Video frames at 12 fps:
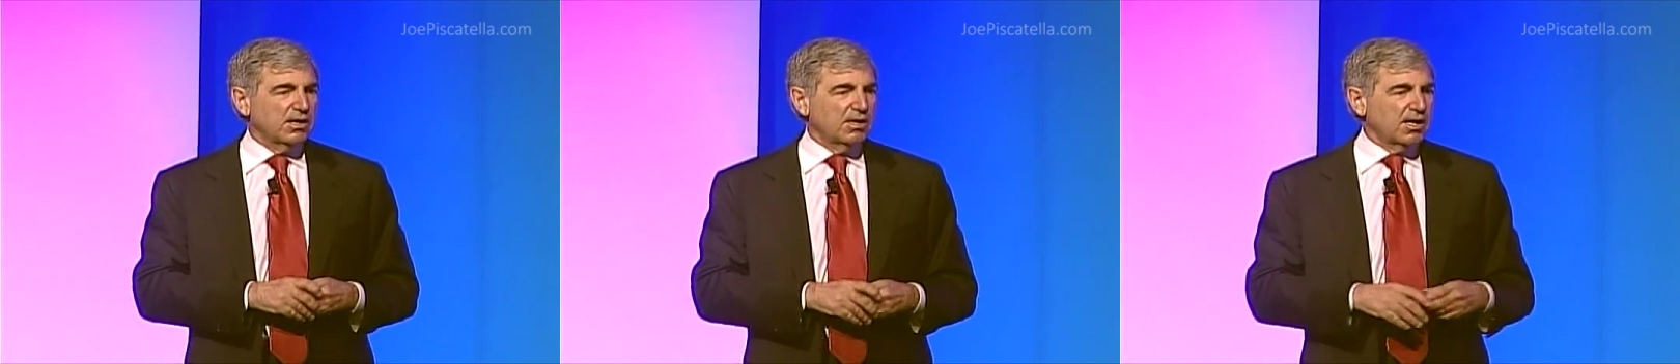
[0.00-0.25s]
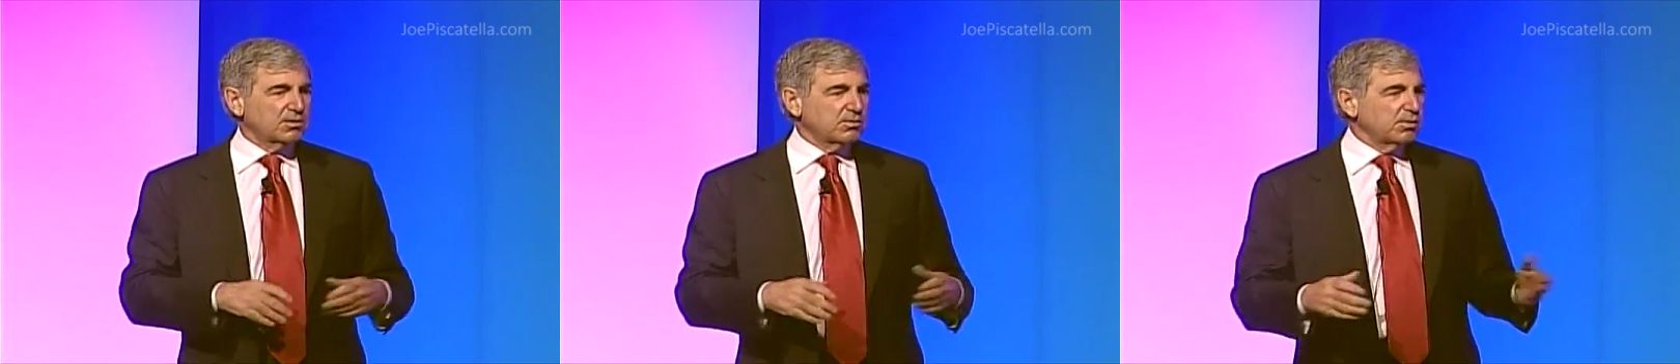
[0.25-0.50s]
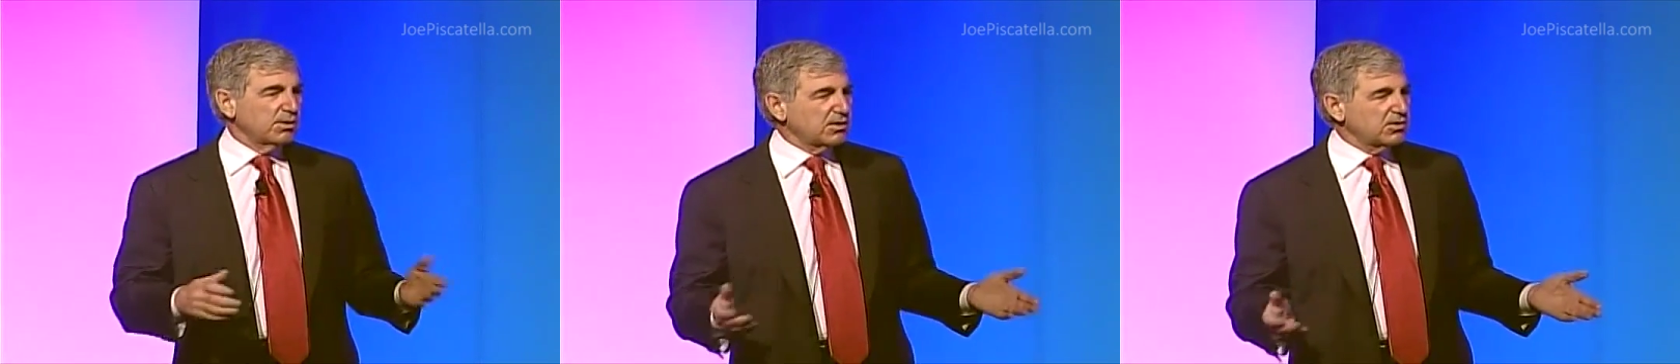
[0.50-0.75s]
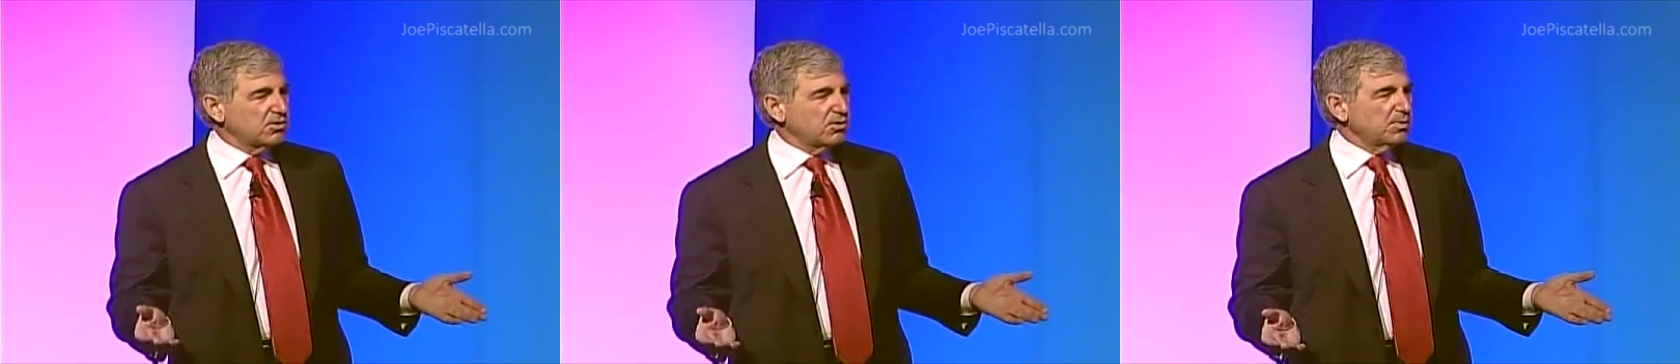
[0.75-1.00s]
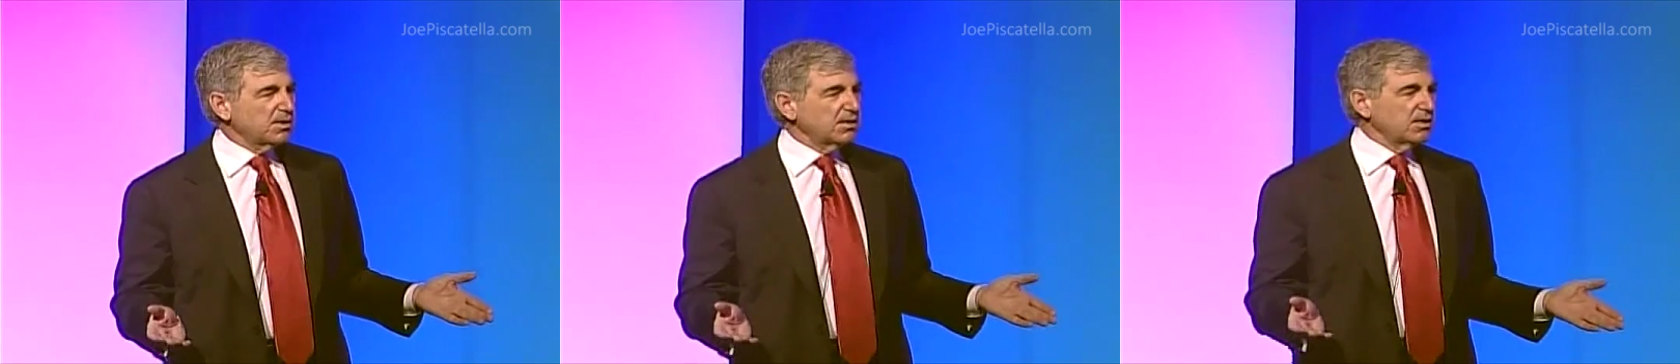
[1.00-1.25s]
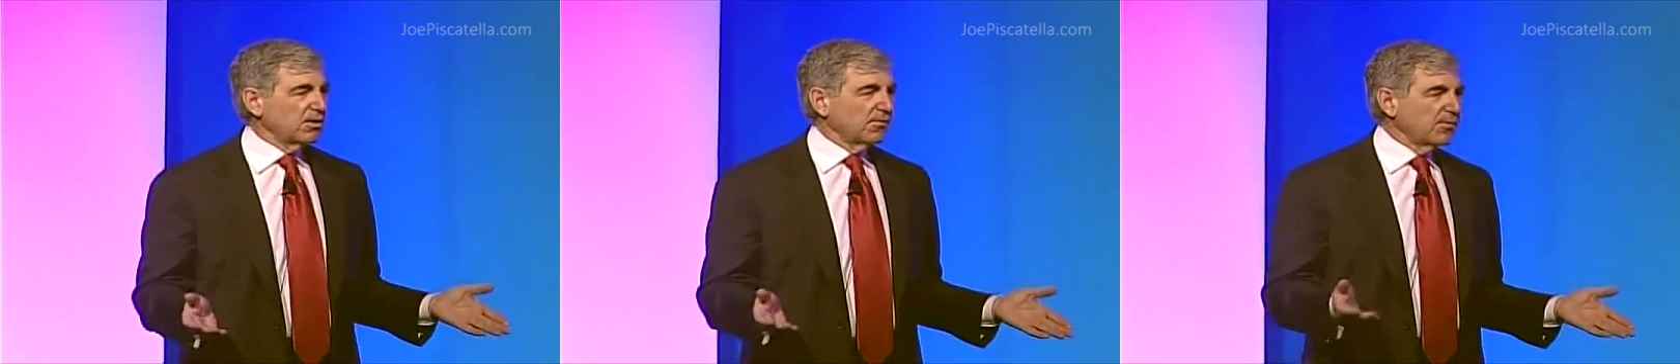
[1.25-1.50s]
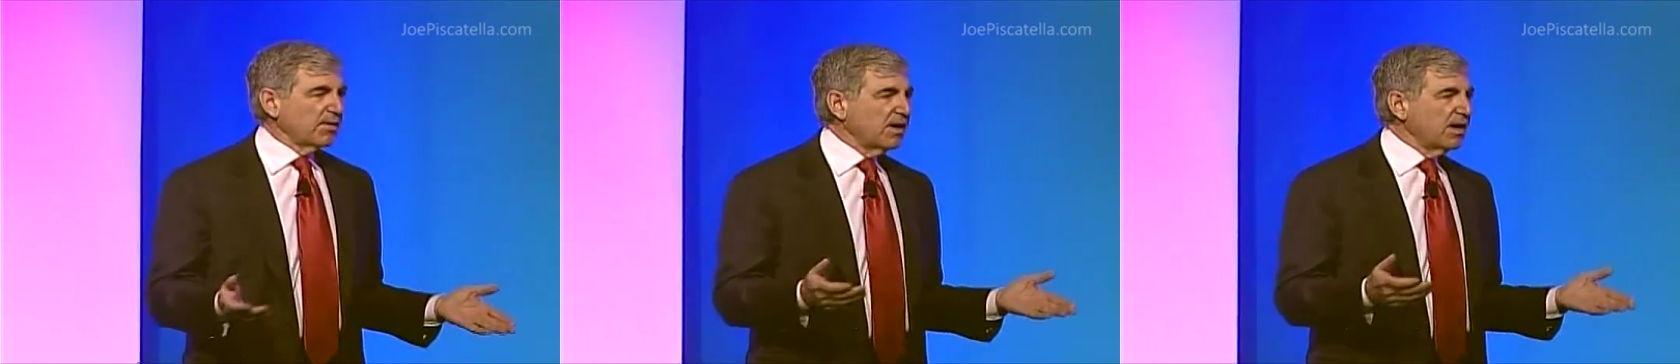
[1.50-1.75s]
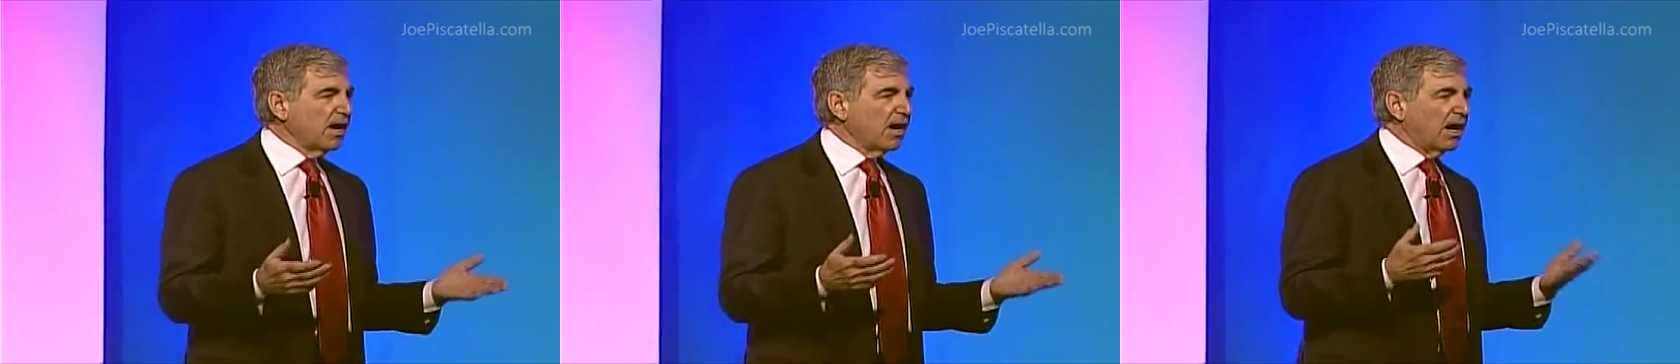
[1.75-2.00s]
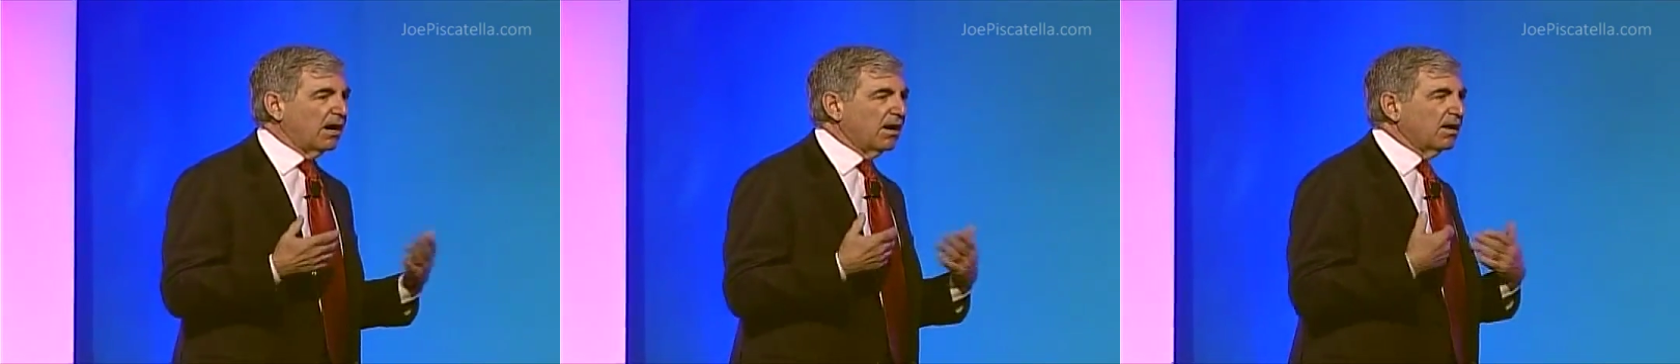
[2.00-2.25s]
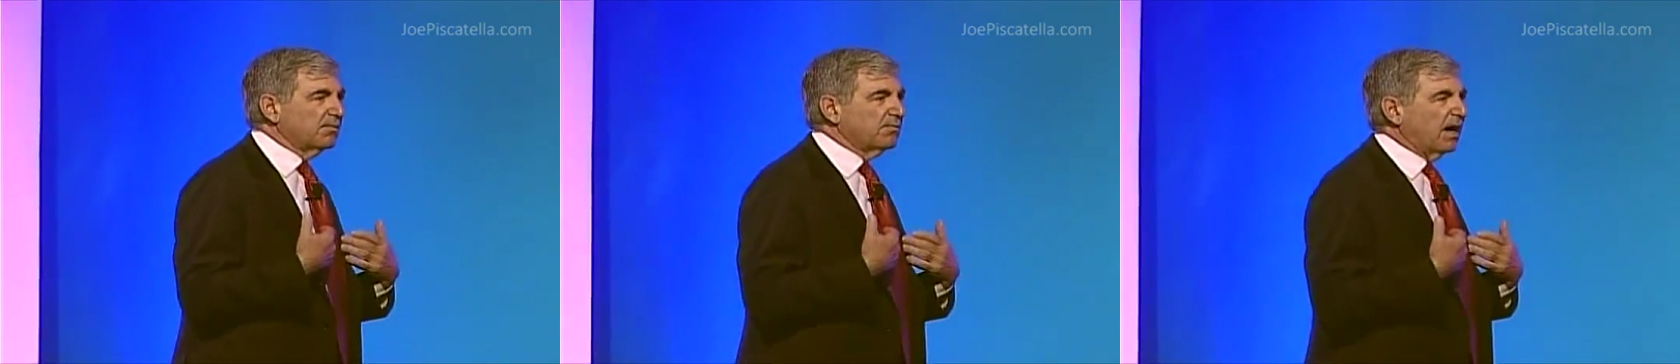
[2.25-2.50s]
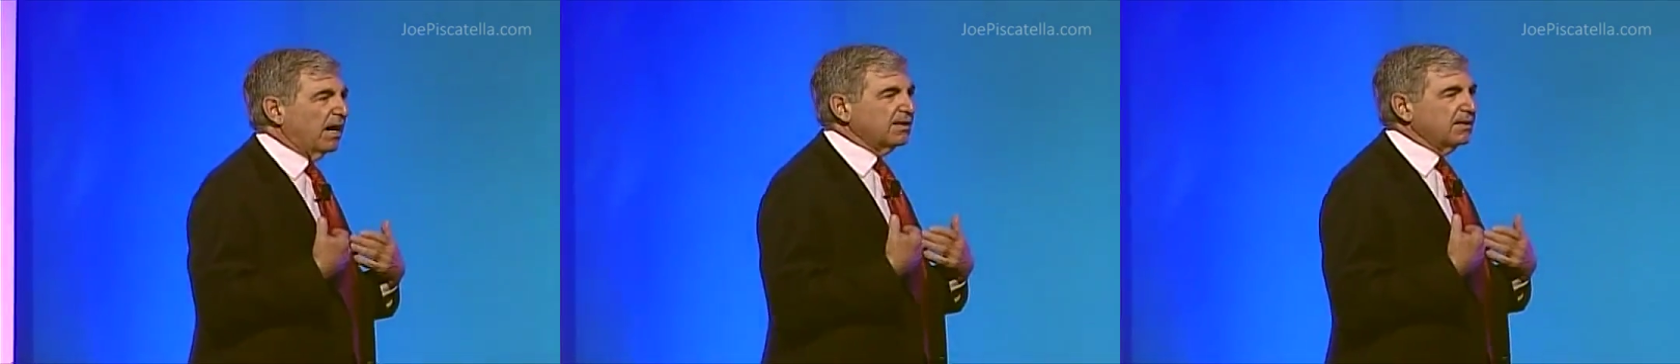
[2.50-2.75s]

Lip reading: I said, well, that's no big deal. I